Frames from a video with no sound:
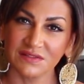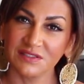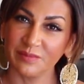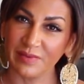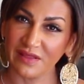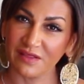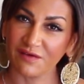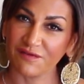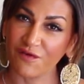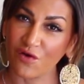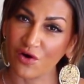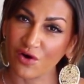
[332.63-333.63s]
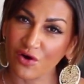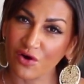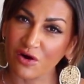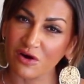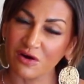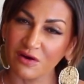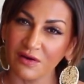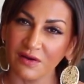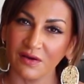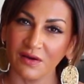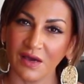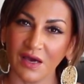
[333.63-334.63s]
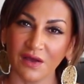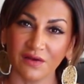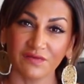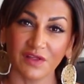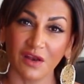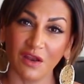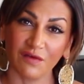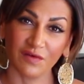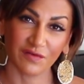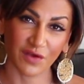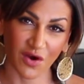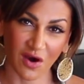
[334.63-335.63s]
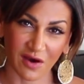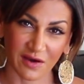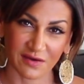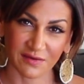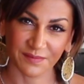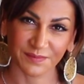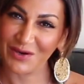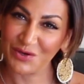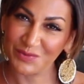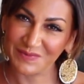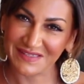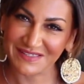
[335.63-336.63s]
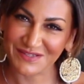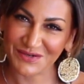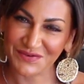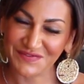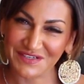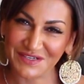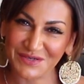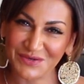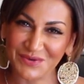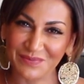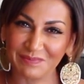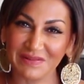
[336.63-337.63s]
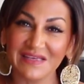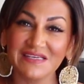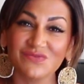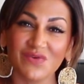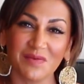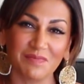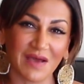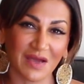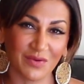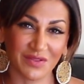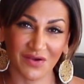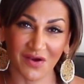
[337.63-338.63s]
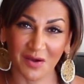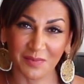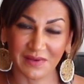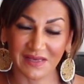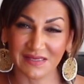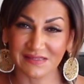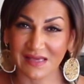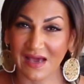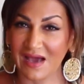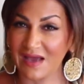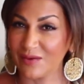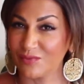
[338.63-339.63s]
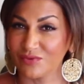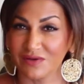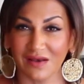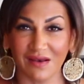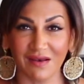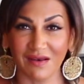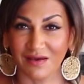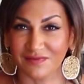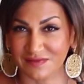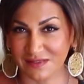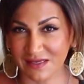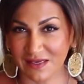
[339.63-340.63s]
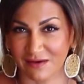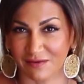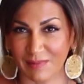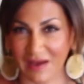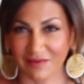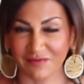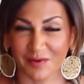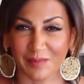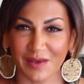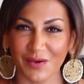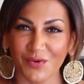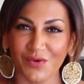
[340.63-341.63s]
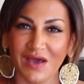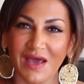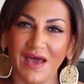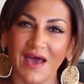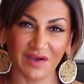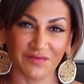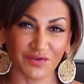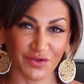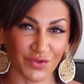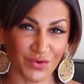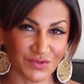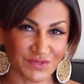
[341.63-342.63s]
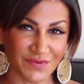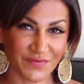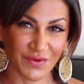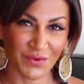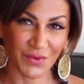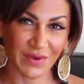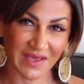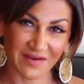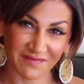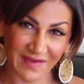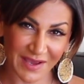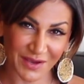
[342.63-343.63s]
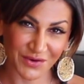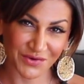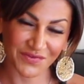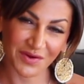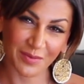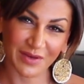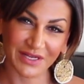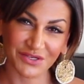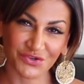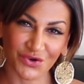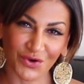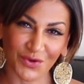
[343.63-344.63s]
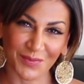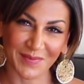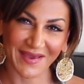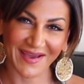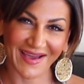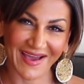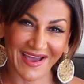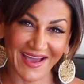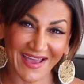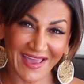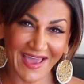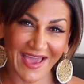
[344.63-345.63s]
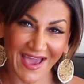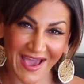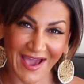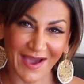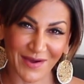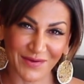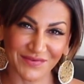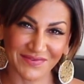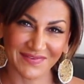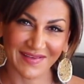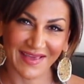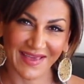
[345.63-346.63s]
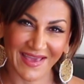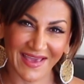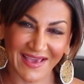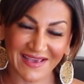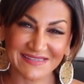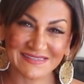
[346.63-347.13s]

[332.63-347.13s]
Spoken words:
to be there for her out of the love of your heart. I hope this served you. Please write back with your updates. I would love to hear back from you. And for those of you in Vancouver, British Columbia, I have a